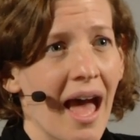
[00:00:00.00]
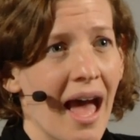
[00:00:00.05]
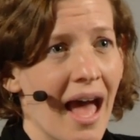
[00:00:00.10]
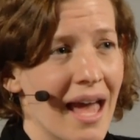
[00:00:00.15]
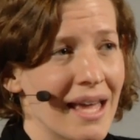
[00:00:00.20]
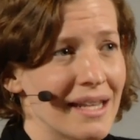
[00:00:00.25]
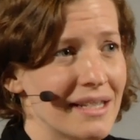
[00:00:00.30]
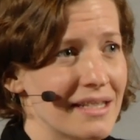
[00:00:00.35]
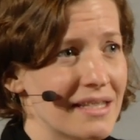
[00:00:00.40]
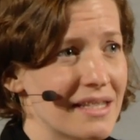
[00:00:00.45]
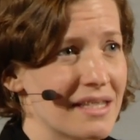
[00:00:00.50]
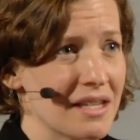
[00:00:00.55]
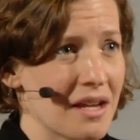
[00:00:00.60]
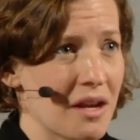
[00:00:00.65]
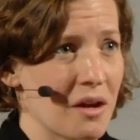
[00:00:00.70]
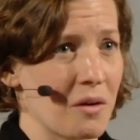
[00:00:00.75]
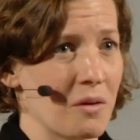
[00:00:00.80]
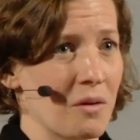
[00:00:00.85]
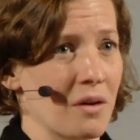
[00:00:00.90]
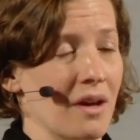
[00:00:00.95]
And
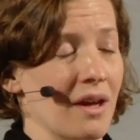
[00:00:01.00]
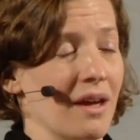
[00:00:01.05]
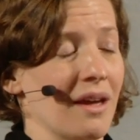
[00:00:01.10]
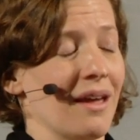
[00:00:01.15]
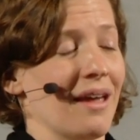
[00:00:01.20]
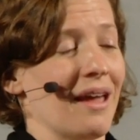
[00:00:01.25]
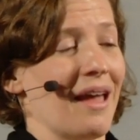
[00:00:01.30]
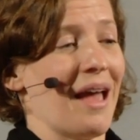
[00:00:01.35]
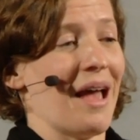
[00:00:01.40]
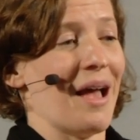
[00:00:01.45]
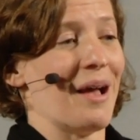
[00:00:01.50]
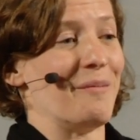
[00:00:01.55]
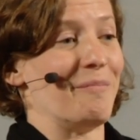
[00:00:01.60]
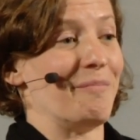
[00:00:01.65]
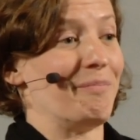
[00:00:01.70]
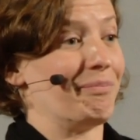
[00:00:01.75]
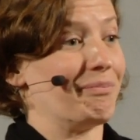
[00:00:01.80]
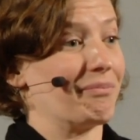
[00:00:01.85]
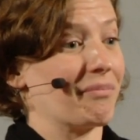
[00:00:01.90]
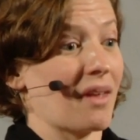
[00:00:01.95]
so
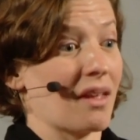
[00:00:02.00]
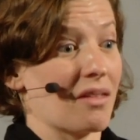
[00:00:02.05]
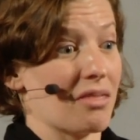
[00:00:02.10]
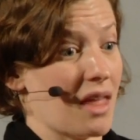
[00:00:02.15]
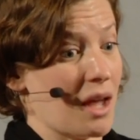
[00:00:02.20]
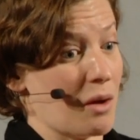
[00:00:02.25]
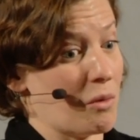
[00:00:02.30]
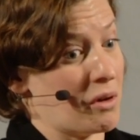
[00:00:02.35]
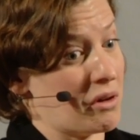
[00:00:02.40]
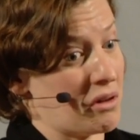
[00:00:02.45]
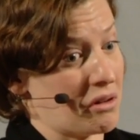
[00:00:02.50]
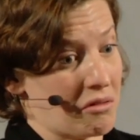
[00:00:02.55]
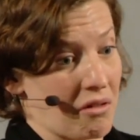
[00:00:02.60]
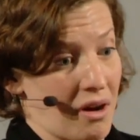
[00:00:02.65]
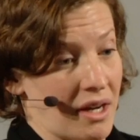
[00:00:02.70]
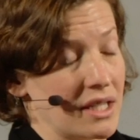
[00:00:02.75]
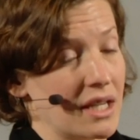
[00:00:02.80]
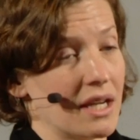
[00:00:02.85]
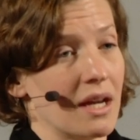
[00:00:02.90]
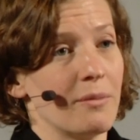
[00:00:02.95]
um, they were
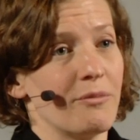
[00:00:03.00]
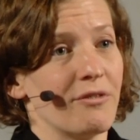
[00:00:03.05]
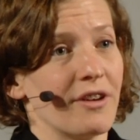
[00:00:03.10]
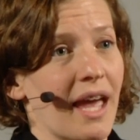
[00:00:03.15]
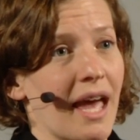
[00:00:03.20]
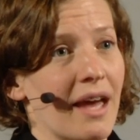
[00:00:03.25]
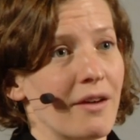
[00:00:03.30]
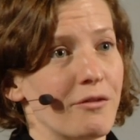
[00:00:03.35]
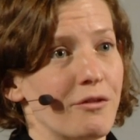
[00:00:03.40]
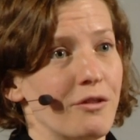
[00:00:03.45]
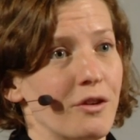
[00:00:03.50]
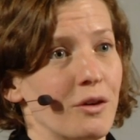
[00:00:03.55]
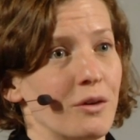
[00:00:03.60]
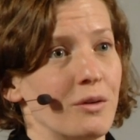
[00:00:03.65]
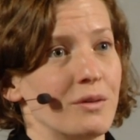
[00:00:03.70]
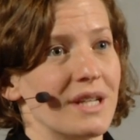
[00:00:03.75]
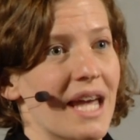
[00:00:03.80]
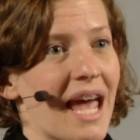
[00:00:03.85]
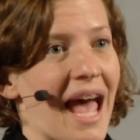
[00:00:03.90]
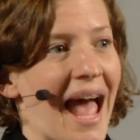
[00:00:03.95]
grinding up cat
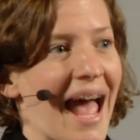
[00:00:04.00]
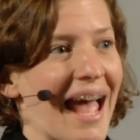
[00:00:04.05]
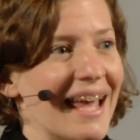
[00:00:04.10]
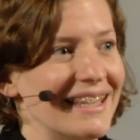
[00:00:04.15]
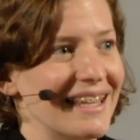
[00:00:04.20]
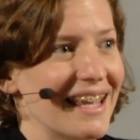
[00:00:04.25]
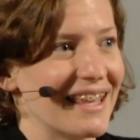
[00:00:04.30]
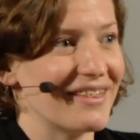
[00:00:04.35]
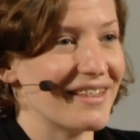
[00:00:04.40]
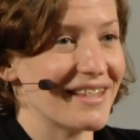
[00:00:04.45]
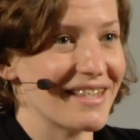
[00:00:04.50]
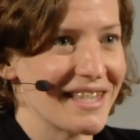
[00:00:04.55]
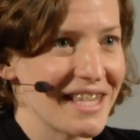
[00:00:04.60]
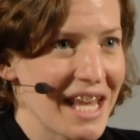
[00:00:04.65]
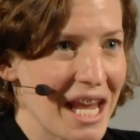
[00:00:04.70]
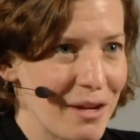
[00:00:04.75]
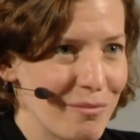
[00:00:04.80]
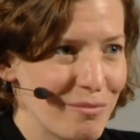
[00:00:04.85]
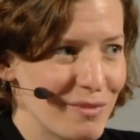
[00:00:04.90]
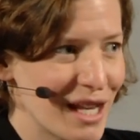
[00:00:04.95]
food. And at the
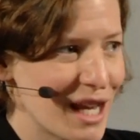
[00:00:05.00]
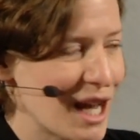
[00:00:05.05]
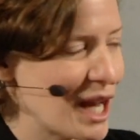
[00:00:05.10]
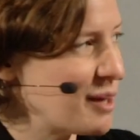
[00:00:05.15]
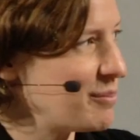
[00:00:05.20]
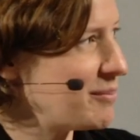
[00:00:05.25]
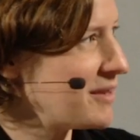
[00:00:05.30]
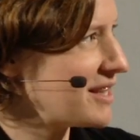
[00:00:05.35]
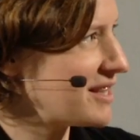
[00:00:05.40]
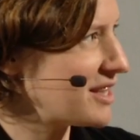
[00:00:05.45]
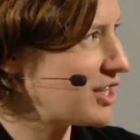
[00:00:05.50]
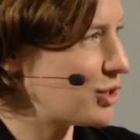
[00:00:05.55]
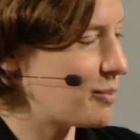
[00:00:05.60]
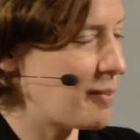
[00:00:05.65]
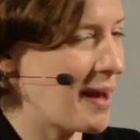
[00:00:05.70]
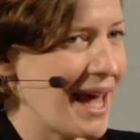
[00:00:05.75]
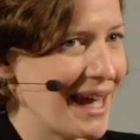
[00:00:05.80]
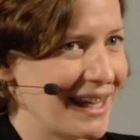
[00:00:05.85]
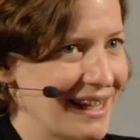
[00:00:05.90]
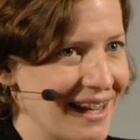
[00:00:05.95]
same time, there's a
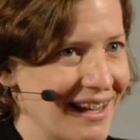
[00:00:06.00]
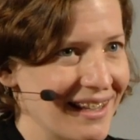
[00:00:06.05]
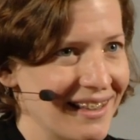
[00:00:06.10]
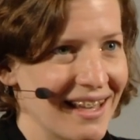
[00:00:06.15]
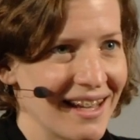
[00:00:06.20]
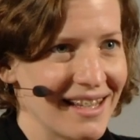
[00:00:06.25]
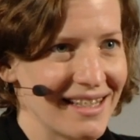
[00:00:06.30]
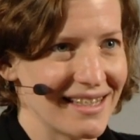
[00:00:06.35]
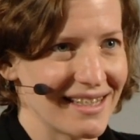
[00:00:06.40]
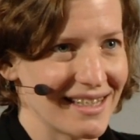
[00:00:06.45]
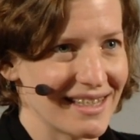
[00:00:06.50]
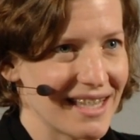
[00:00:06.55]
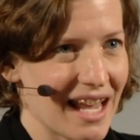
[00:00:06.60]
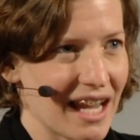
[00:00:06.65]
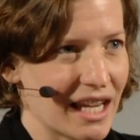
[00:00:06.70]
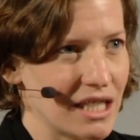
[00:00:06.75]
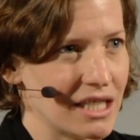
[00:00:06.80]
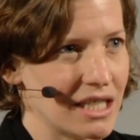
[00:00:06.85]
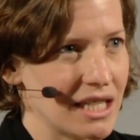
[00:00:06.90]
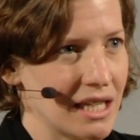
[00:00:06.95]
Japan Airlines
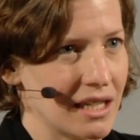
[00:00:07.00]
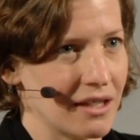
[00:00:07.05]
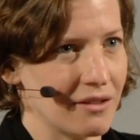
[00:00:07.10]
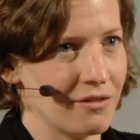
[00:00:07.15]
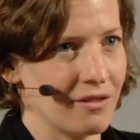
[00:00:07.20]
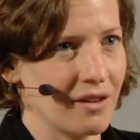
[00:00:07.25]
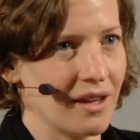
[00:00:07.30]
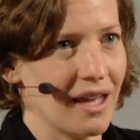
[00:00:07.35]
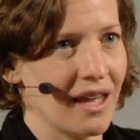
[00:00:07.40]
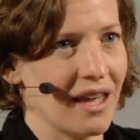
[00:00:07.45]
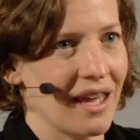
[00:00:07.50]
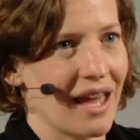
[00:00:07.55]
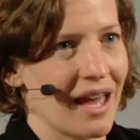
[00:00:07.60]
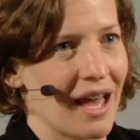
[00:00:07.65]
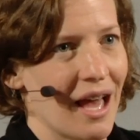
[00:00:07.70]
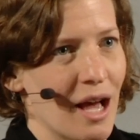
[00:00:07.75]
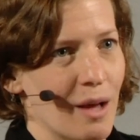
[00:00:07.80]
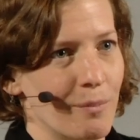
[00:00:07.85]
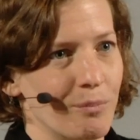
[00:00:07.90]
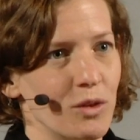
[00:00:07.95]
executive
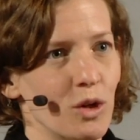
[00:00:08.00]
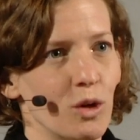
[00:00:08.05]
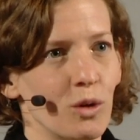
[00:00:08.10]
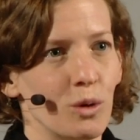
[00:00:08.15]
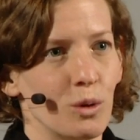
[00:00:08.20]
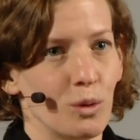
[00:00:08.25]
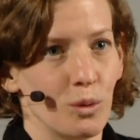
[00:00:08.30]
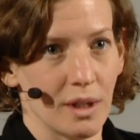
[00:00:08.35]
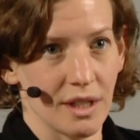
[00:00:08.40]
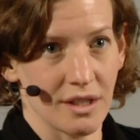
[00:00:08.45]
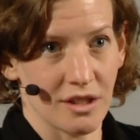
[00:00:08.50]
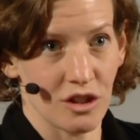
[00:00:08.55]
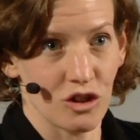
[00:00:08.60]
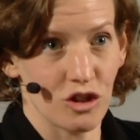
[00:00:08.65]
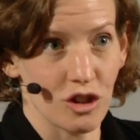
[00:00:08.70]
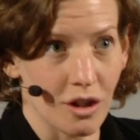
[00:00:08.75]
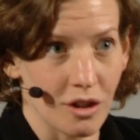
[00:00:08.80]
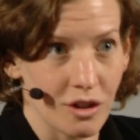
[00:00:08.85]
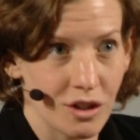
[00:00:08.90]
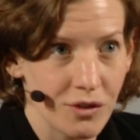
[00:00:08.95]
um, who is in
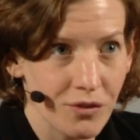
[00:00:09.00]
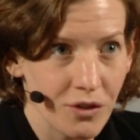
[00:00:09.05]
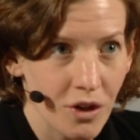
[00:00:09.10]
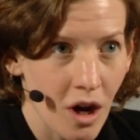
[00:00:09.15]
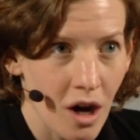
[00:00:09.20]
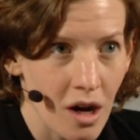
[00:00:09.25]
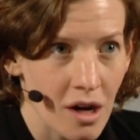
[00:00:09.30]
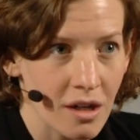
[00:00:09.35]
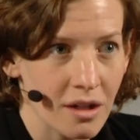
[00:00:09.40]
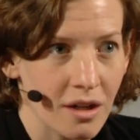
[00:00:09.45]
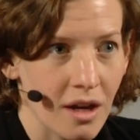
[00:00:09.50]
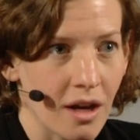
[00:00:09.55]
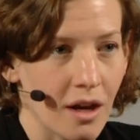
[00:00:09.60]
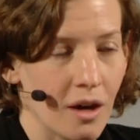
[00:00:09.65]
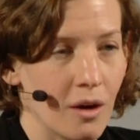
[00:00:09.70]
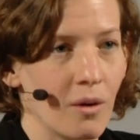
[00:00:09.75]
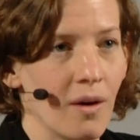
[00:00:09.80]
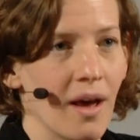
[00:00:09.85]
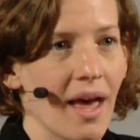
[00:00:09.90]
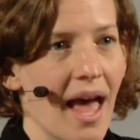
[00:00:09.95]
charge of
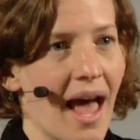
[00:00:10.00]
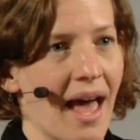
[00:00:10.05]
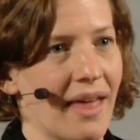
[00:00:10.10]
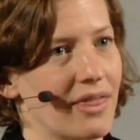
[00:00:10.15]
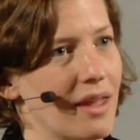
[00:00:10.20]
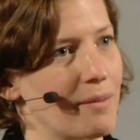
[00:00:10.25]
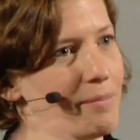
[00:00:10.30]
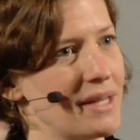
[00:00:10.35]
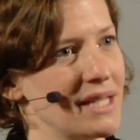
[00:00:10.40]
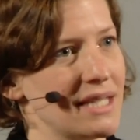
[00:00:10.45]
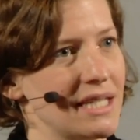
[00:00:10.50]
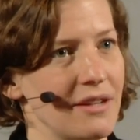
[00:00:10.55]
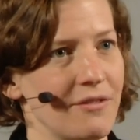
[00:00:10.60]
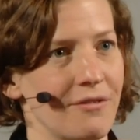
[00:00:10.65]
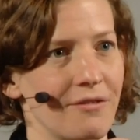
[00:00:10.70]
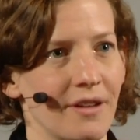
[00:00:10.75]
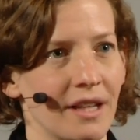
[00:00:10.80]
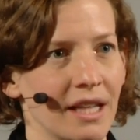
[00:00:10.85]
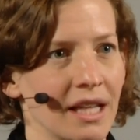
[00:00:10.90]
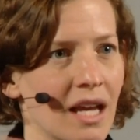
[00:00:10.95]
cargo, and they're busy
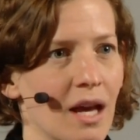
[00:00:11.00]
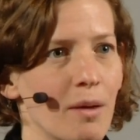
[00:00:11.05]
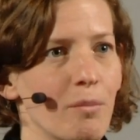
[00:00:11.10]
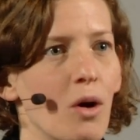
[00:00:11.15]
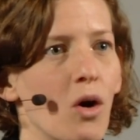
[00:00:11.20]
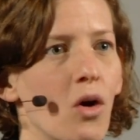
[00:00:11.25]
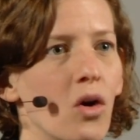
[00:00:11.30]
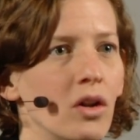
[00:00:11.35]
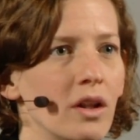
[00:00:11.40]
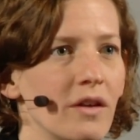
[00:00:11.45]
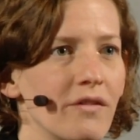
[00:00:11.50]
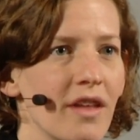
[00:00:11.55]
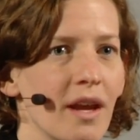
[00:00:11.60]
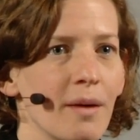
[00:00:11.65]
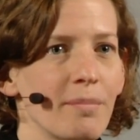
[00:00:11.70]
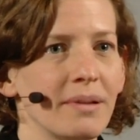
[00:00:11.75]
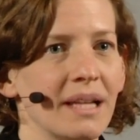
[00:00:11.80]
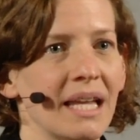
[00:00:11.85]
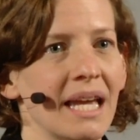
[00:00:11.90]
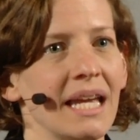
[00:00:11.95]
filling up all of
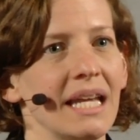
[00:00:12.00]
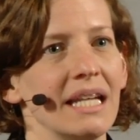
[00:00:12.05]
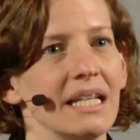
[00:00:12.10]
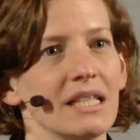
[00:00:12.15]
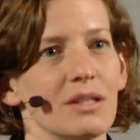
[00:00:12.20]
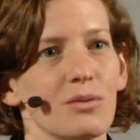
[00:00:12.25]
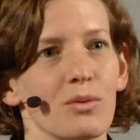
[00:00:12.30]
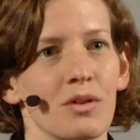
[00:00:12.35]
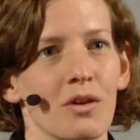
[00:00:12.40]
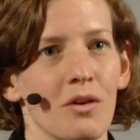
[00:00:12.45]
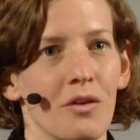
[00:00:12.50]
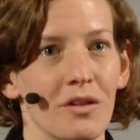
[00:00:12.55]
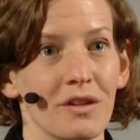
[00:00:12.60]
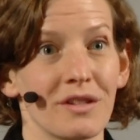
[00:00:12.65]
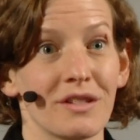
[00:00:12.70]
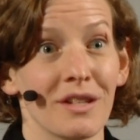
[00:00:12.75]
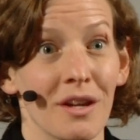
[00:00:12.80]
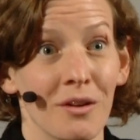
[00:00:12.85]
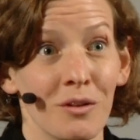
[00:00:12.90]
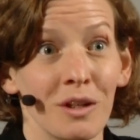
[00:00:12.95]
their planes with all the
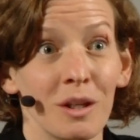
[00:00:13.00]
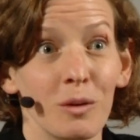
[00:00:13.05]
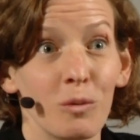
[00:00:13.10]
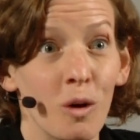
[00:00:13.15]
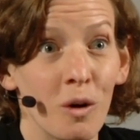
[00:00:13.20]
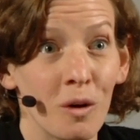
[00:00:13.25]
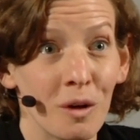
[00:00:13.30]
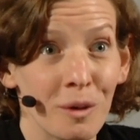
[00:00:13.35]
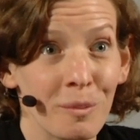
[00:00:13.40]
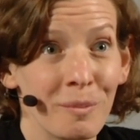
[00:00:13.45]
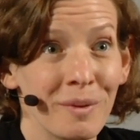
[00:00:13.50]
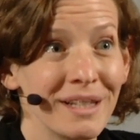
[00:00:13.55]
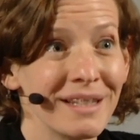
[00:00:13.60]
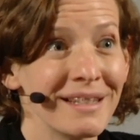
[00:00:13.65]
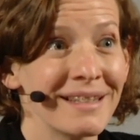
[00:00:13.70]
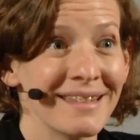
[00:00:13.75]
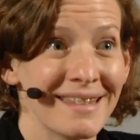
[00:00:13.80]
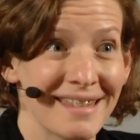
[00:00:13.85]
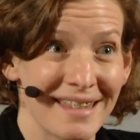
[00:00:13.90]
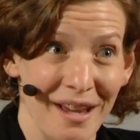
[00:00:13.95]
Sony
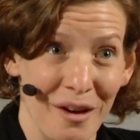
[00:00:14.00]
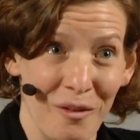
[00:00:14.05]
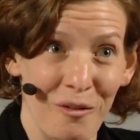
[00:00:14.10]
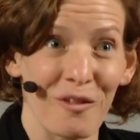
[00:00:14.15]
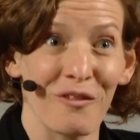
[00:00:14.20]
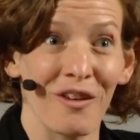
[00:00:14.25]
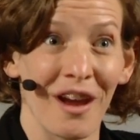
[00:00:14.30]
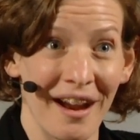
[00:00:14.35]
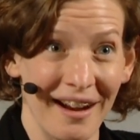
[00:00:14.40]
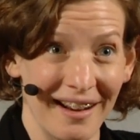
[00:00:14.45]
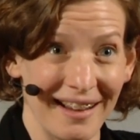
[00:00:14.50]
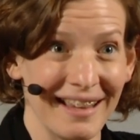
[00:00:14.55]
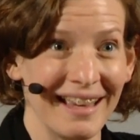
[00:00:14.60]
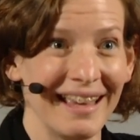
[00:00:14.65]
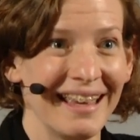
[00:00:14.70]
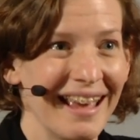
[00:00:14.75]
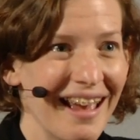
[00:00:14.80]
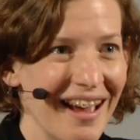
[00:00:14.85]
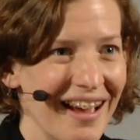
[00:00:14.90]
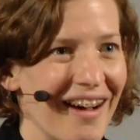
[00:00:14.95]
Walkmans that were very
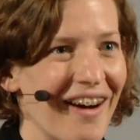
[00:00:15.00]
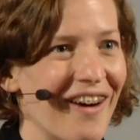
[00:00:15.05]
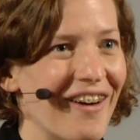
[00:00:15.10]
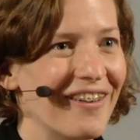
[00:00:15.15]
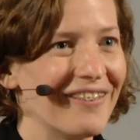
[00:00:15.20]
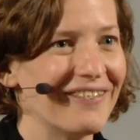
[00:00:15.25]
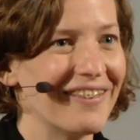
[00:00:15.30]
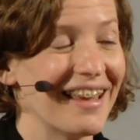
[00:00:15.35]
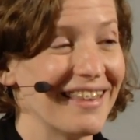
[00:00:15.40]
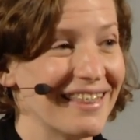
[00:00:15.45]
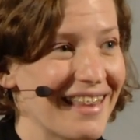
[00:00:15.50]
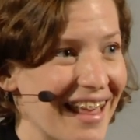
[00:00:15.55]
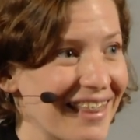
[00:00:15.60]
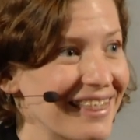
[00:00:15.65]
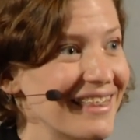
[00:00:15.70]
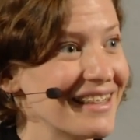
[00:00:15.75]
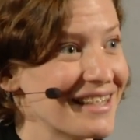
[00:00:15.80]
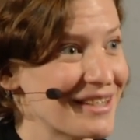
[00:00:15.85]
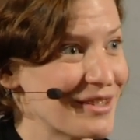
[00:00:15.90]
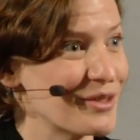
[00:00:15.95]
hot right
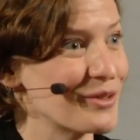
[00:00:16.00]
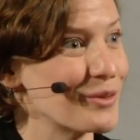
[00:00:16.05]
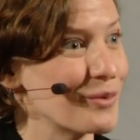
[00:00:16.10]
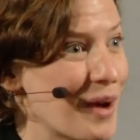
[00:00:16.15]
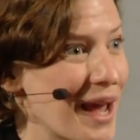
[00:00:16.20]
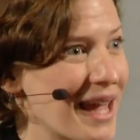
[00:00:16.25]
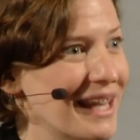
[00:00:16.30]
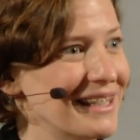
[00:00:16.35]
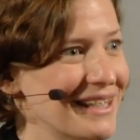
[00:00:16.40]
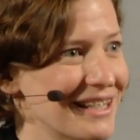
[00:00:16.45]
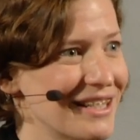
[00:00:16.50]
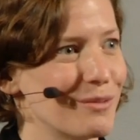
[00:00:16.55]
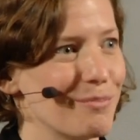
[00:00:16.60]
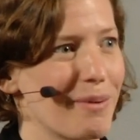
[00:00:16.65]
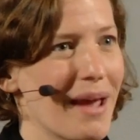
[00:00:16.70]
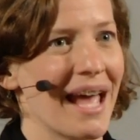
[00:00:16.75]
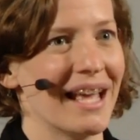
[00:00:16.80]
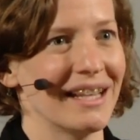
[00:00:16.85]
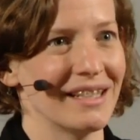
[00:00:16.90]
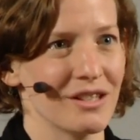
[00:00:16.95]
then. This is when
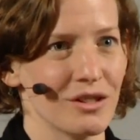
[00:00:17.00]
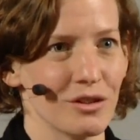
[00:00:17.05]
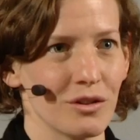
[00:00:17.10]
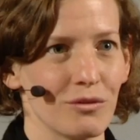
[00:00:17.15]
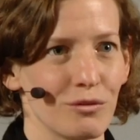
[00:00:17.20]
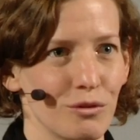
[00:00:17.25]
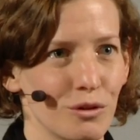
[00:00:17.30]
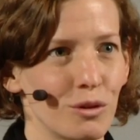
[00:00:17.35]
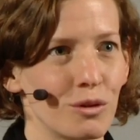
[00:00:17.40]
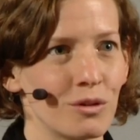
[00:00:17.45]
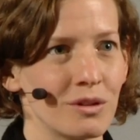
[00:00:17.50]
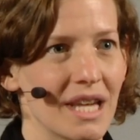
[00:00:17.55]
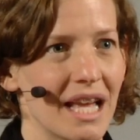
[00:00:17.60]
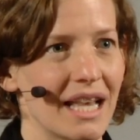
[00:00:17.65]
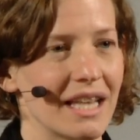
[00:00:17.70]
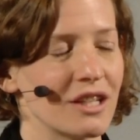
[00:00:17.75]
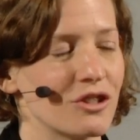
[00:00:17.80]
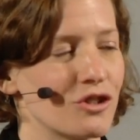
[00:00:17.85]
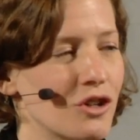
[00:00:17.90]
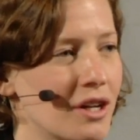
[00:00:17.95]
Japan sort of ruled
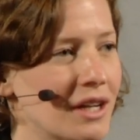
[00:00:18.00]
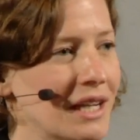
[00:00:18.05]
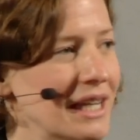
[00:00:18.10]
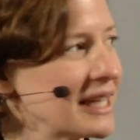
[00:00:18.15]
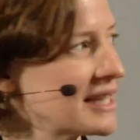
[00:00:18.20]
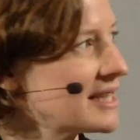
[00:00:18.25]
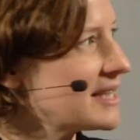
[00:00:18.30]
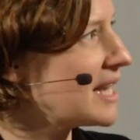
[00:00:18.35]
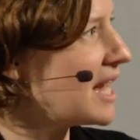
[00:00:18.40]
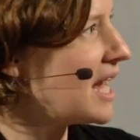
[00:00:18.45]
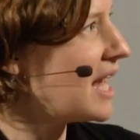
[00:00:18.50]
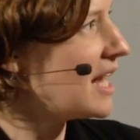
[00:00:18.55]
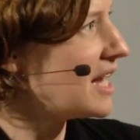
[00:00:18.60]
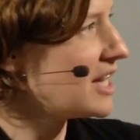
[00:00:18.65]
electronics.